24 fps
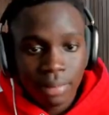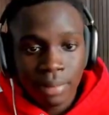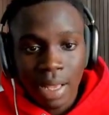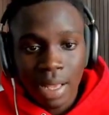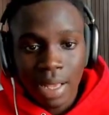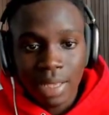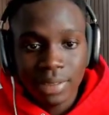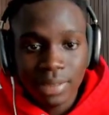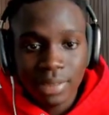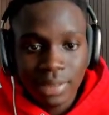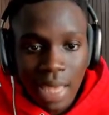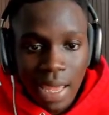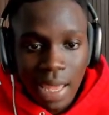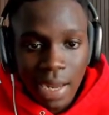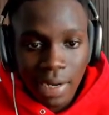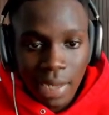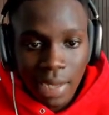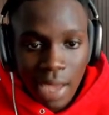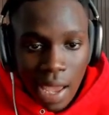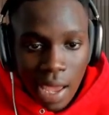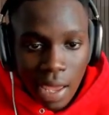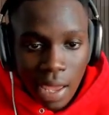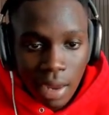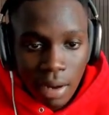A static
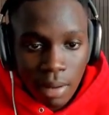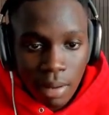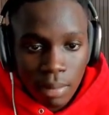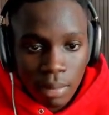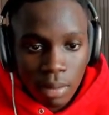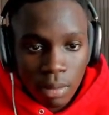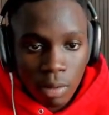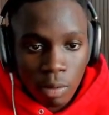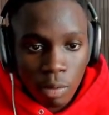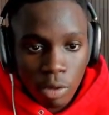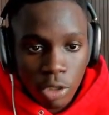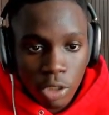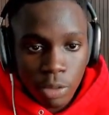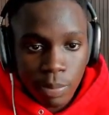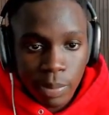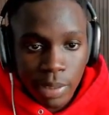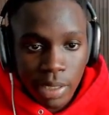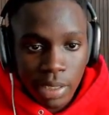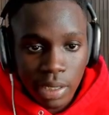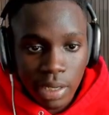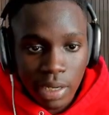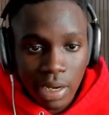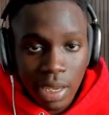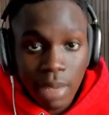ad will just
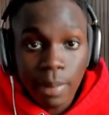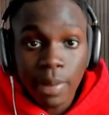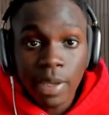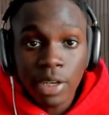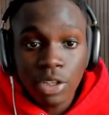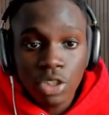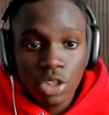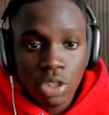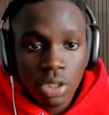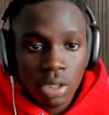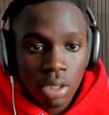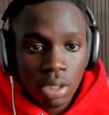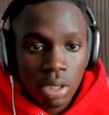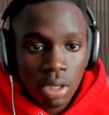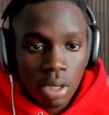be an image.